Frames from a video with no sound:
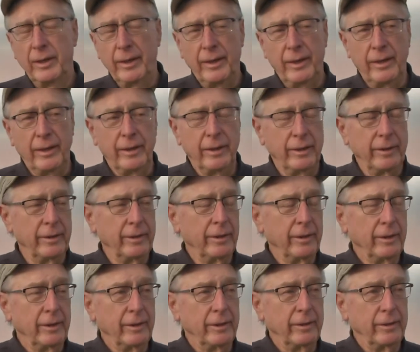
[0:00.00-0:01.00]
and
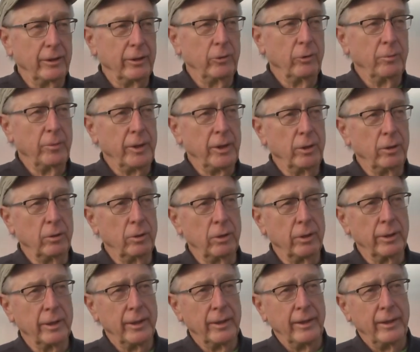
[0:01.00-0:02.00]
lo and
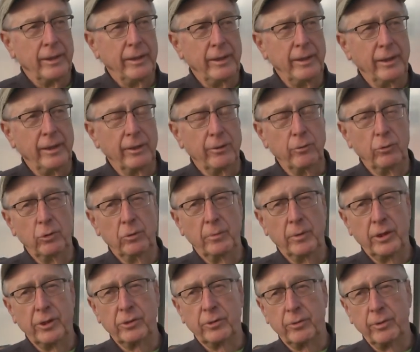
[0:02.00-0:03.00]
behold, he had room
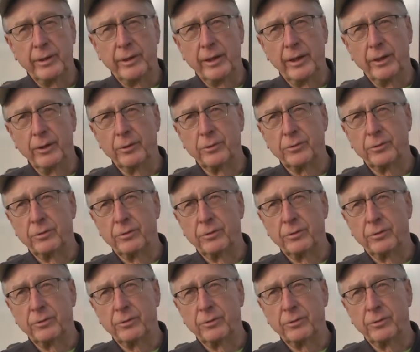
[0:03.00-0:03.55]
in his greenhouse